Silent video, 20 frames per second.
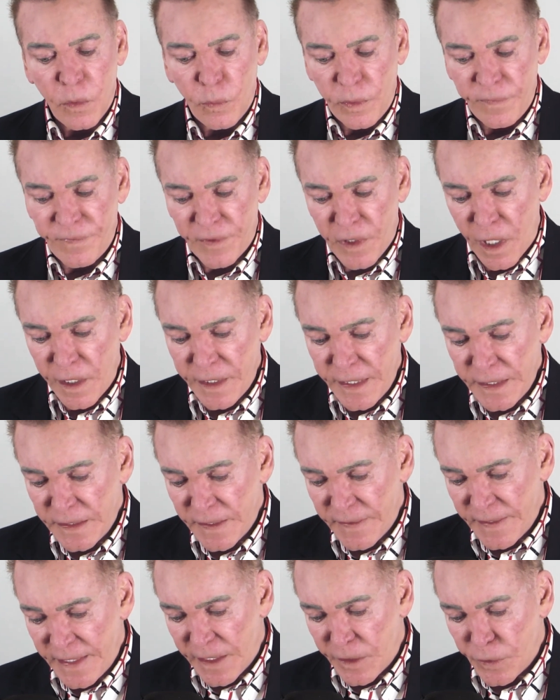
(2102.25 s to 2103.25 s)
We've gone
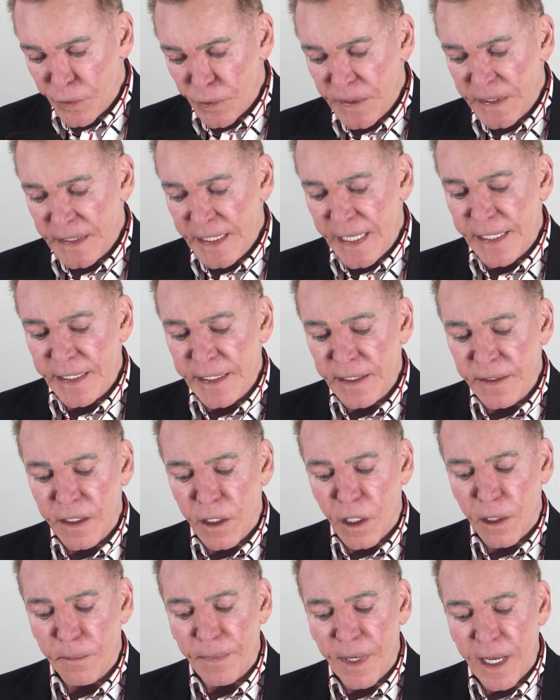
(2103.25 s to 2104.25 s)
into the understanding that
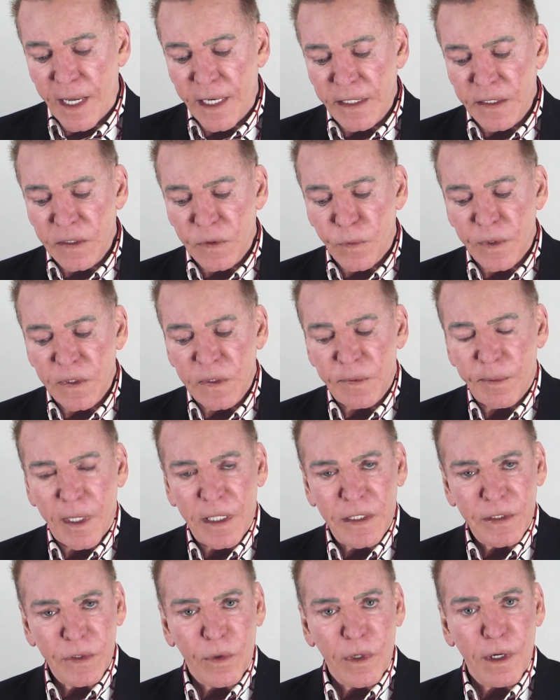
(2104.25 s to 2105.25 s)
our bodies
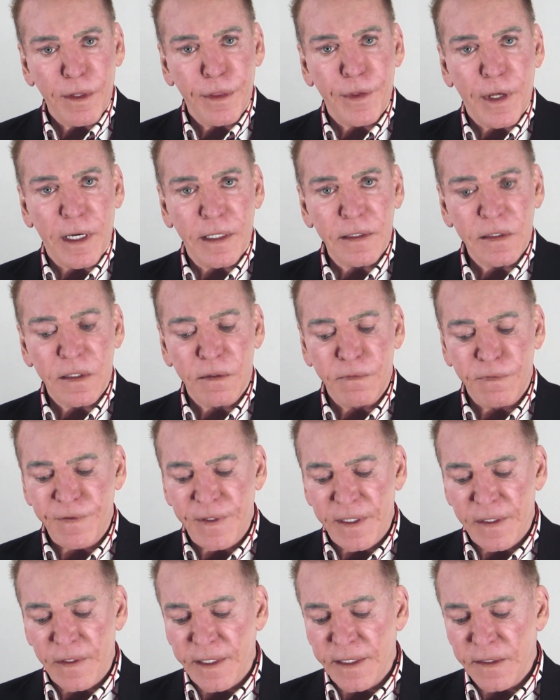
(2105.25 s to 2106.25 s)
respond to our thoughts and
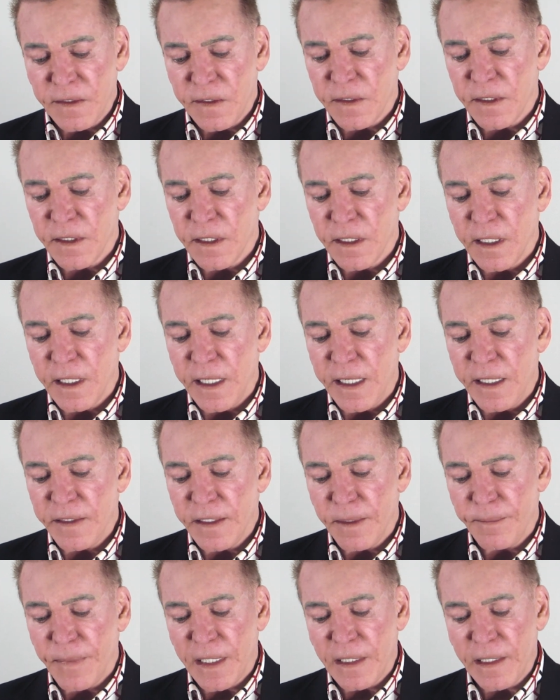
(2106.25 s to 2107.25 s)
feelings, and
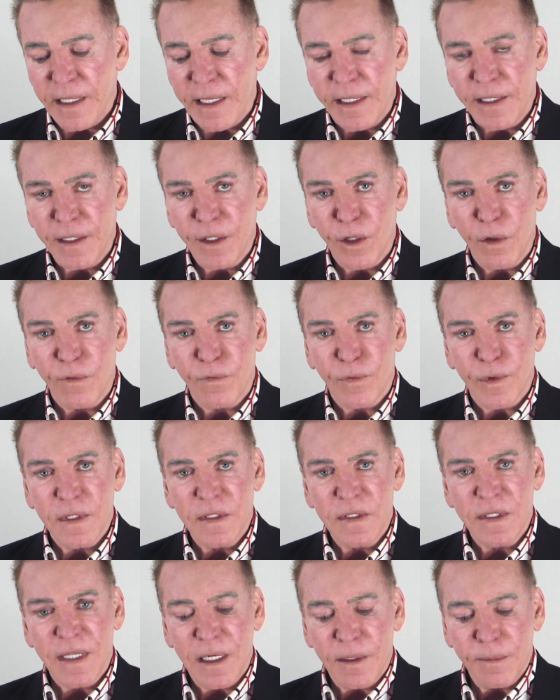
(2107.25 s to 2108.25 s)
that by letting go of
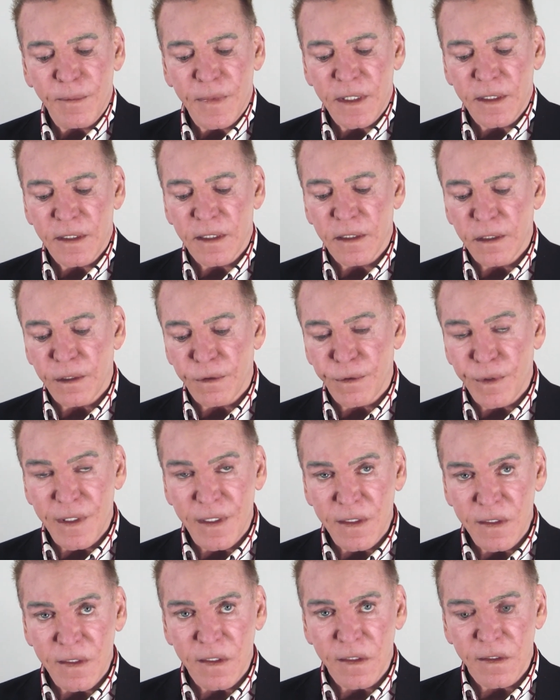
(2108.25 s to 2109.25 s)
resentment,
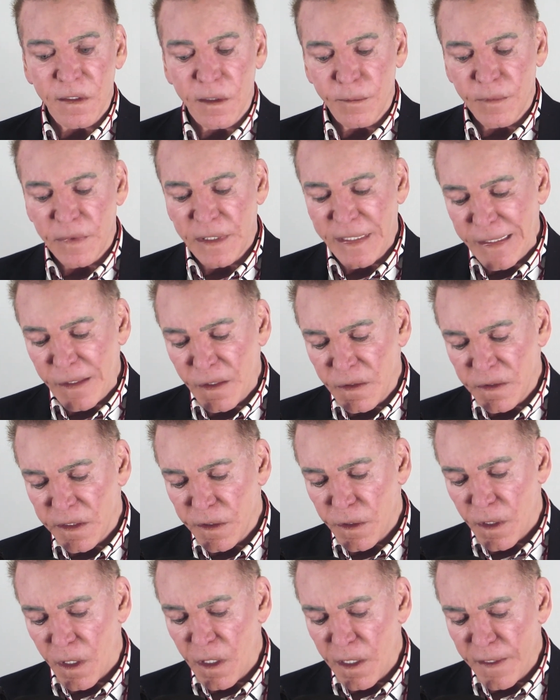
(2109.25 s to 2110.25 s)
criticism, guilt,
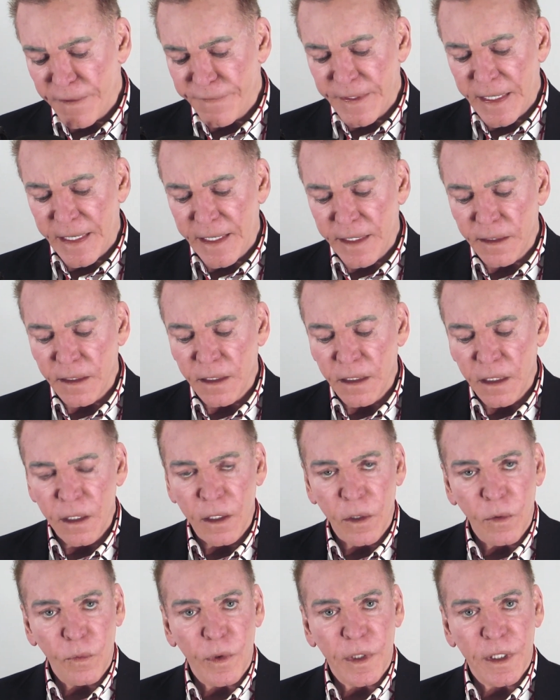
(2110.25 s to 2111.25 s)
and all of that,
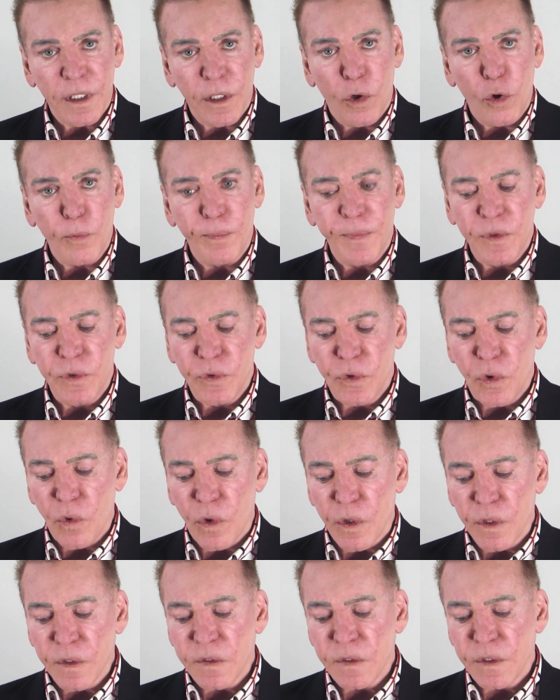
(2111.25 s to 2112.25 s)
we're going to open
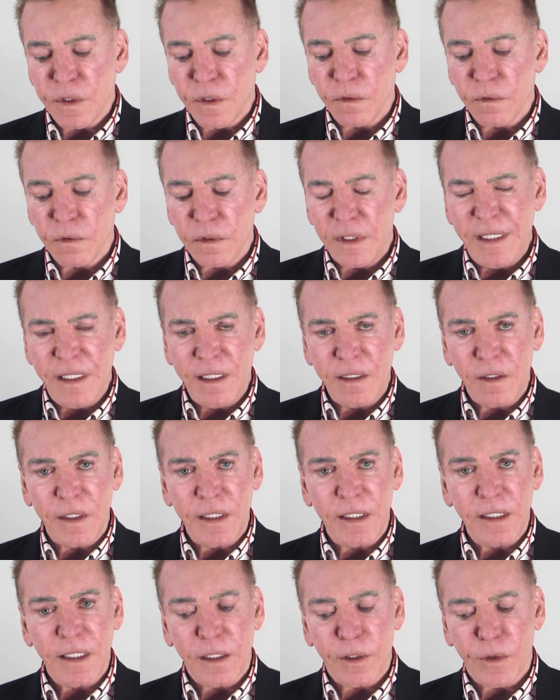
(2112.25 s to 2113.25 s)
doors to
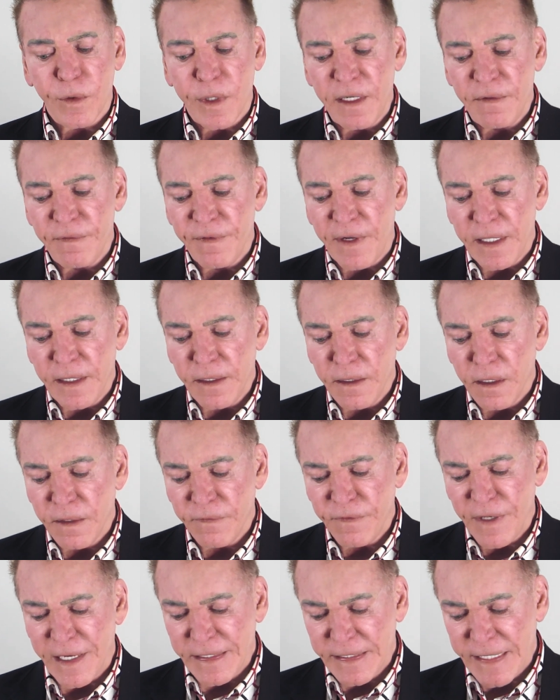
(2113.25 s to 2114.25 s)
healing and great vi-
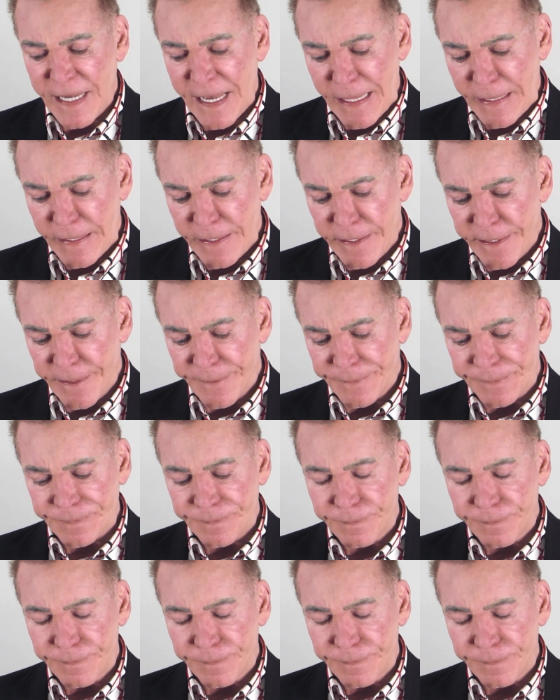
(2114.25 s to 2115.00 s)
vitality.